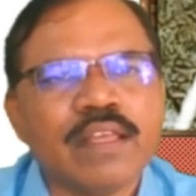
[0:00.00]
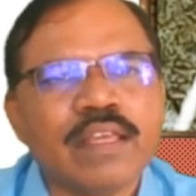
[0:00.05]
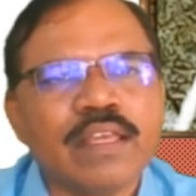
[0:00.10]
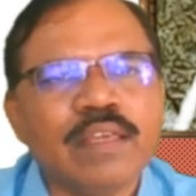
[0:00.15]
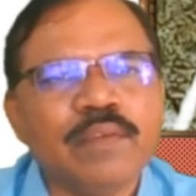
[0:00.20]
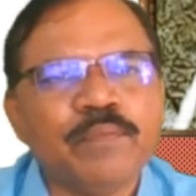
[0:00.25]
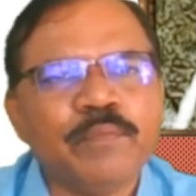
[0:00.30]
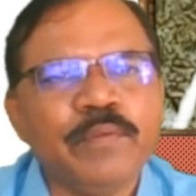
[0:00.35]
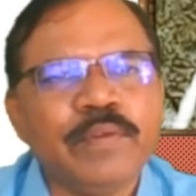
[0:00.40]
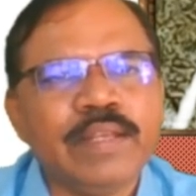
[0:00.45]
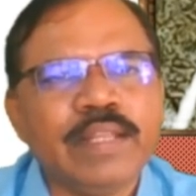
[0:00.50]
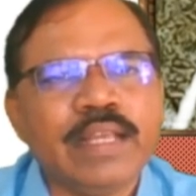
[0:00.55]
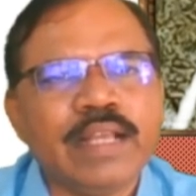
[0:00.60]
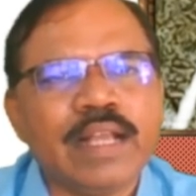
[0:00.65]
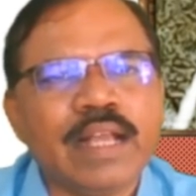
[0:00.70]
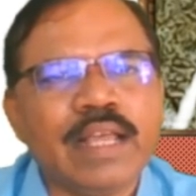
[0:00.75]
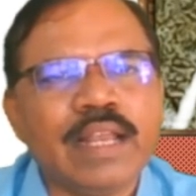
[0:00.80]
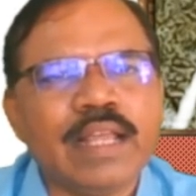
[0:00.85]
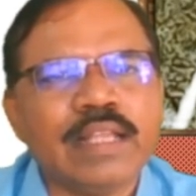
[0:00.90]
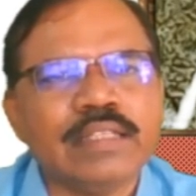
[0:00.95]
If we take
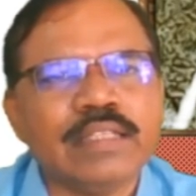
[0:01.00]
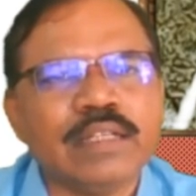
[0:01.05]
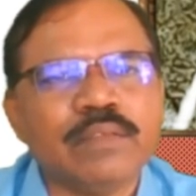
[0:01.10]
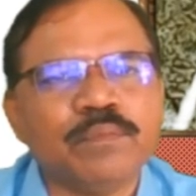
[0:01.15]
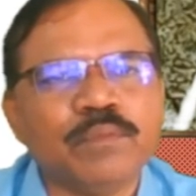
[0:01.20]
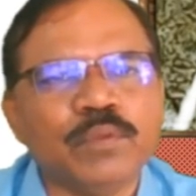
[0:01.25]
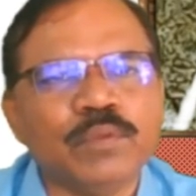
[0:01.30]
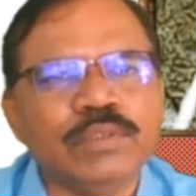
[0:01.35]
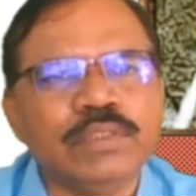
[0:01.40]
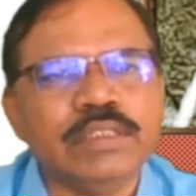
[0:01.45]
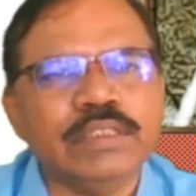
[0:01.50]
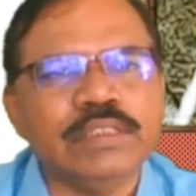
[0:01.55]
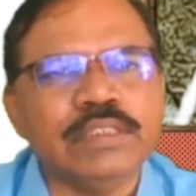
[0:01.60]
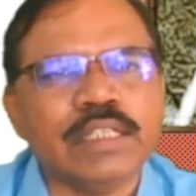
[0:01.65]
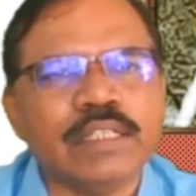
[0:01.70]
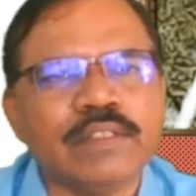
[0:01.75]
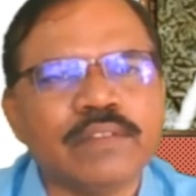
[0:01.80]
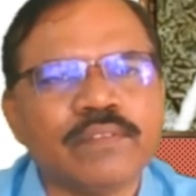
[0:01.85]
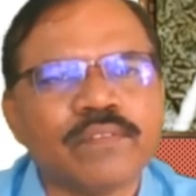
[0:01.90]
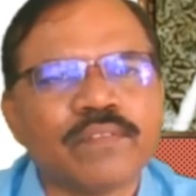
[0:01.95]
another
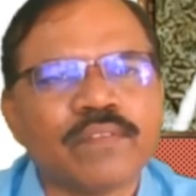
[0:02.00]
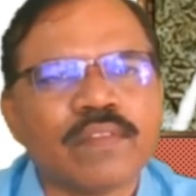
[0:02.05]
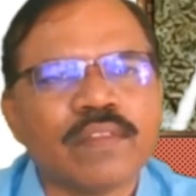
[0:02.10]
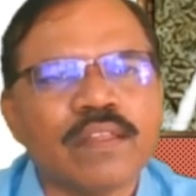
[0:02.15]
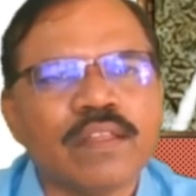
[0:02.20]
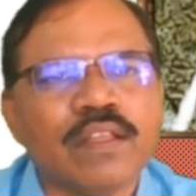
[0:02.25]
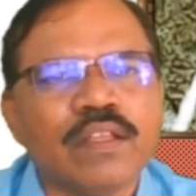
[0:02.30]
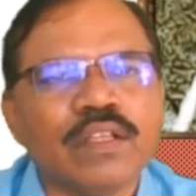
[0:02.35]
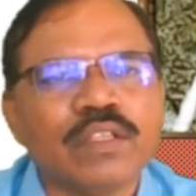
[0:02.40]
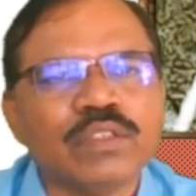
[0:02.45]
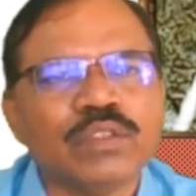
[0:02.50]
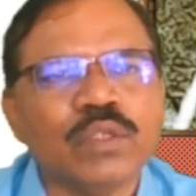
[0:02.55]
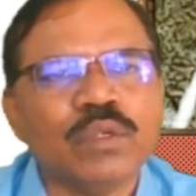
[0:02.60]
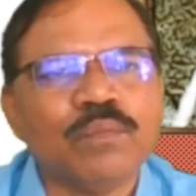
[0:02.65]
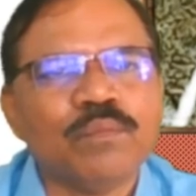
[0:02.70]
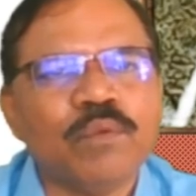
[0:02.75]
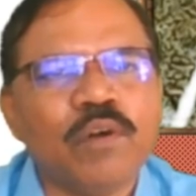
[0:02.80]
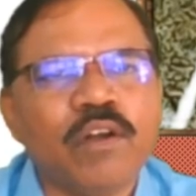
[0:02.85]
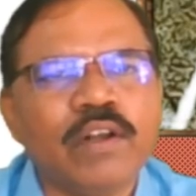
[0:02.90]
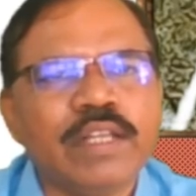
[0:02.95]
position, so
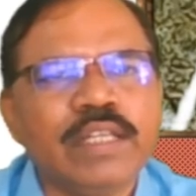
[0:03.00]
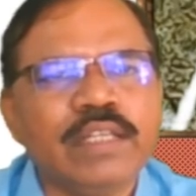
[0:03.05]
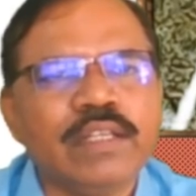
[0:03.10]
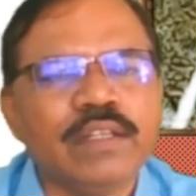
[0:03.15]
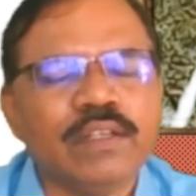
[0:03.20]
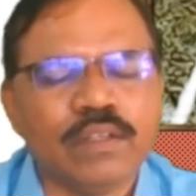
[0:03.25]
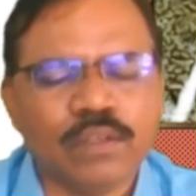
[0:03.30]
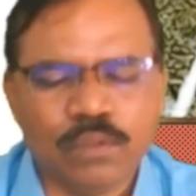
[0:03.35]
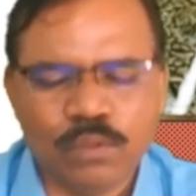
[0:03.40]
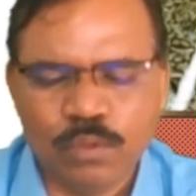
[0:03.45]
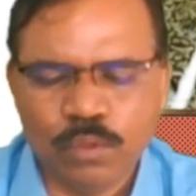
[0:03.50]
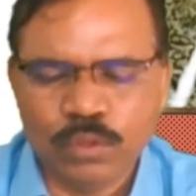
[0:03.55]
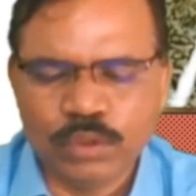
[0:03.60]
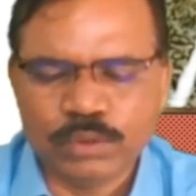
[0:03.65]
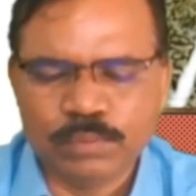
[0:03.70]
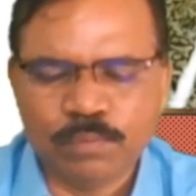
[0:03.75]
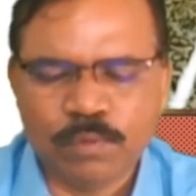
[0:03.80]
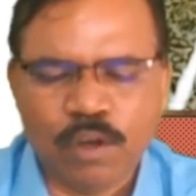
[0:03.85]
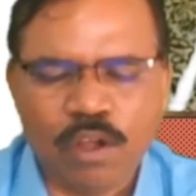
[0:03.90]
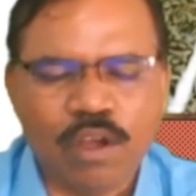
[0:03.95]
body
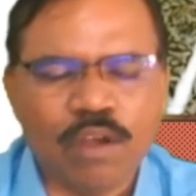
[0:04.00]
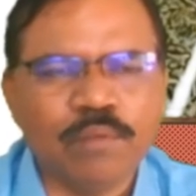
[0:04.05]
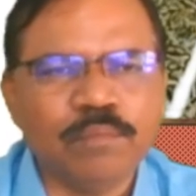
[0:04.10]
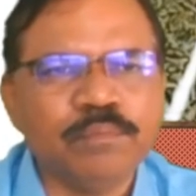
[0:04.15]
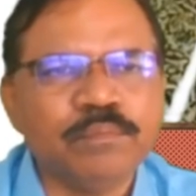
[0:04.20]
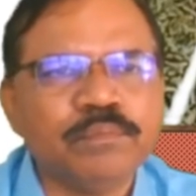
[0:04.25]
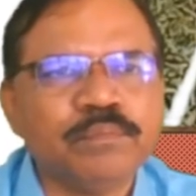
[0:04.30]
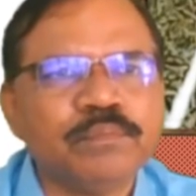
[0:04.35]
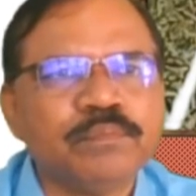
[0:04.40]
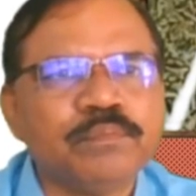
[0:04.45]
goes from